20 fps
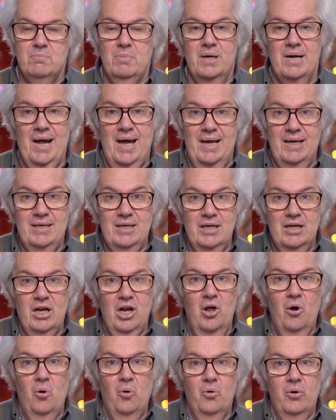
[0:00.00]
But I did
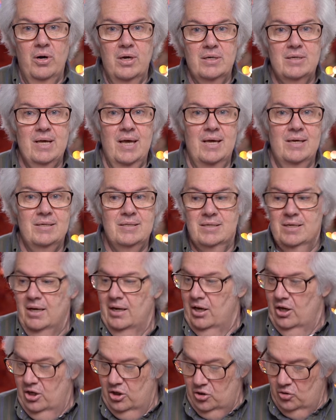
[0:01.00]
lower it as
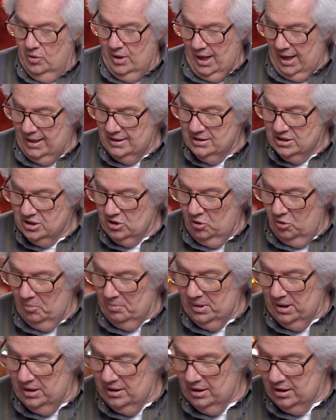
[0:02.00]
you guys told
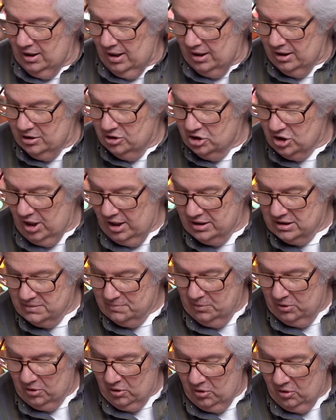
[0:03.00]
me, uh, John
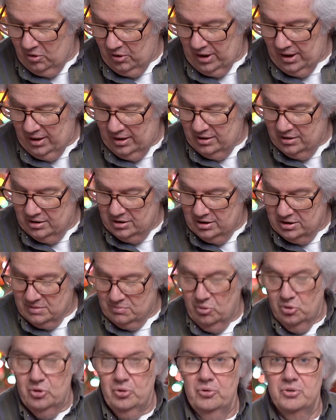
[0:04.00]
Spiro and
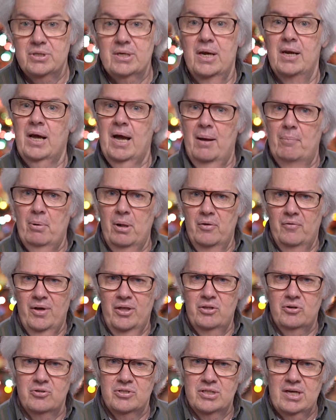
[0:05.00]
Smuggles and a couple of
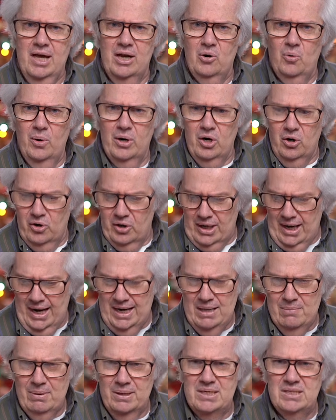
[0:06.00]
others. I don't want to hurt
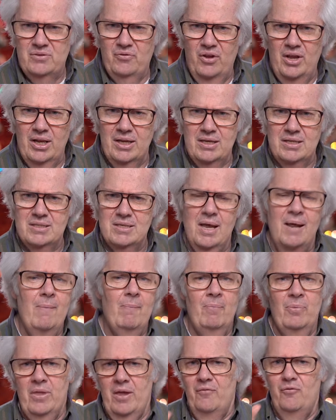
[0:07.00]
anybody's feelings.
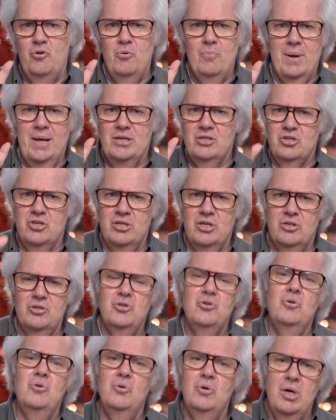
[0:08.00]
If you mentioned it
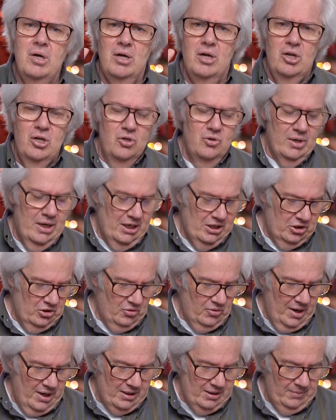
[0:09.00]
too, you get the
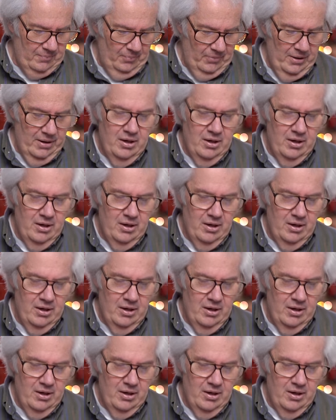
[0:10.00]
credit.